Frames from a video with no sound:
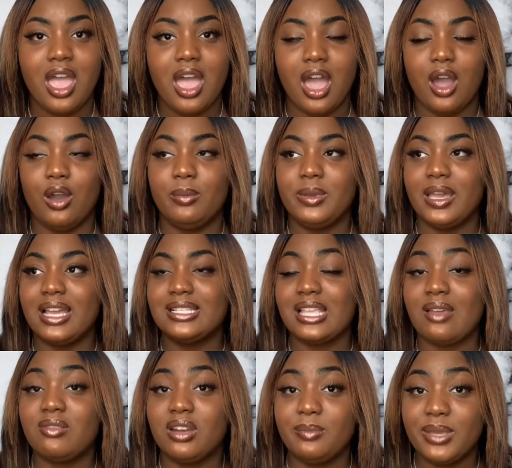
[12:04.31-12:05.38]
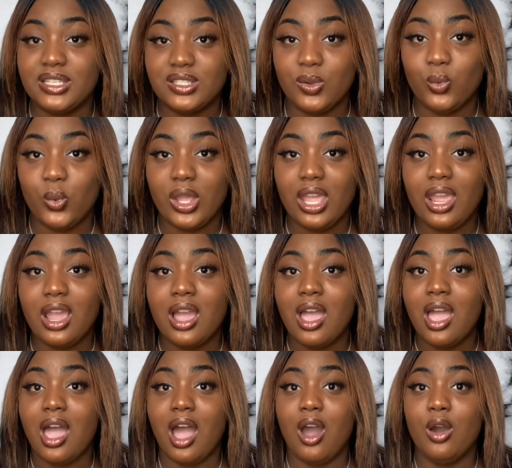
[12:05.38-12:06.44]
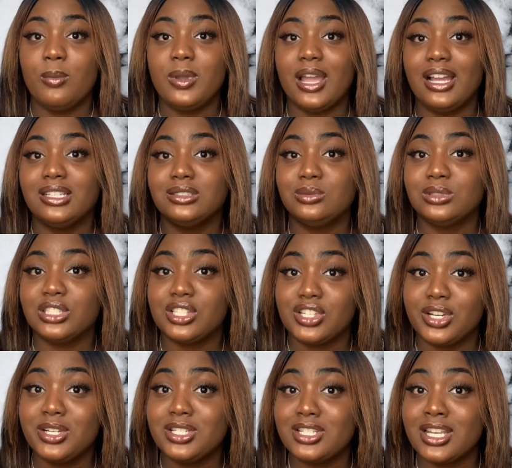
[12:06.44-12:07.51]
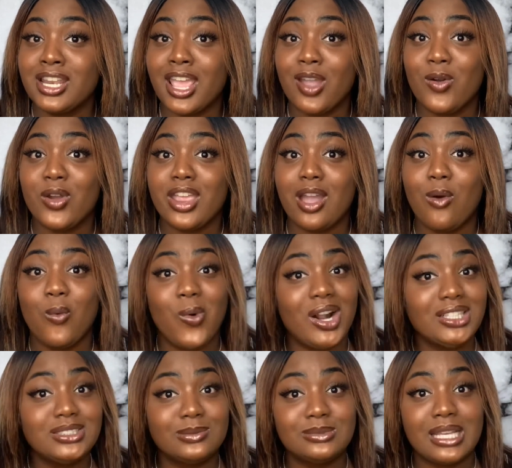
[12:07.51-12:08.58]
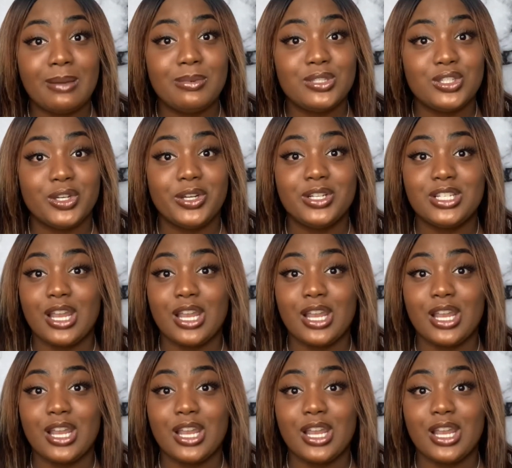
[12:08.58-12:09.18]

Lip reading: I hope you guys have an amazing week. I hope you guys went to church today or y'all watched some type of church.